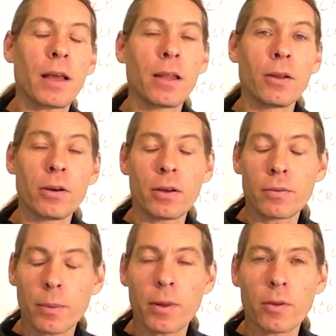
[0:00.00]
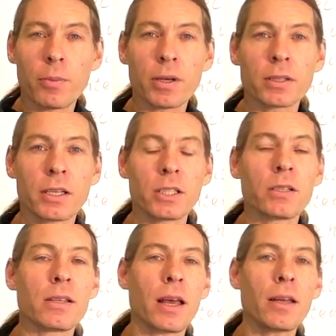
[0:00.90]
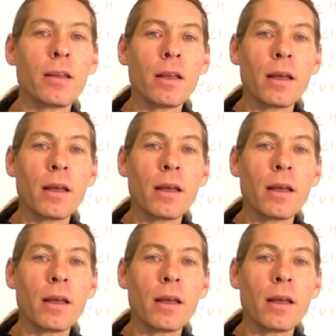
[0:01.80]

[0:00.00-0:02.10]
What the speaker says: and learning from those books, I should say,